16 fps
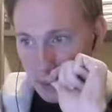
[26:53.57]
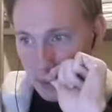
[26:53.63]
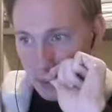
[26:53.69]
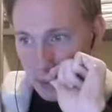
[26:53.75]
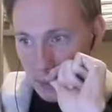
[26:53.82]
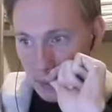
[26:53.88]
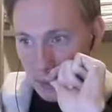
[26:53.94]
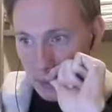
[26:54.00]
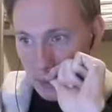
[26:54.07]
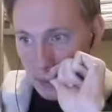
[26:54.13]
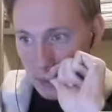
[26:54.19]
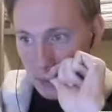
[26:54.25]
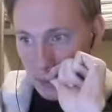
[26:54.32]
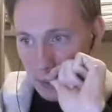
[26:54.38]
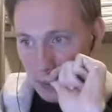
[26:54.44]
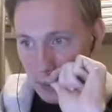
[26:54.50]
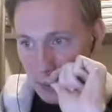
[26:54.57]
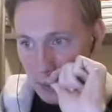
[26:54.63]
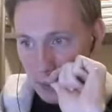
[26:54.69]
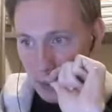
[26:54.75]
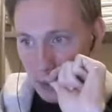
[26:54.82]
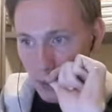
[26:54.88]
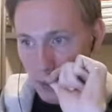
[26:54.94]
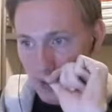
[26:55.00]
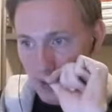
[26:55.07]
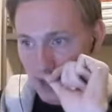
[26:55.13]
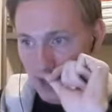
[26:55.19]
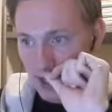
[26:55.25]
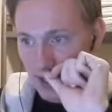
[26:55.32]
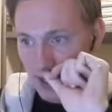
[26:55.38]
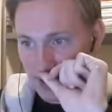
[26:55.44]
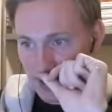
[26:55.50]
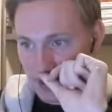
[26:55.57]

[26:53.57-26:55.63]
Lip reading: Oh, what the heck?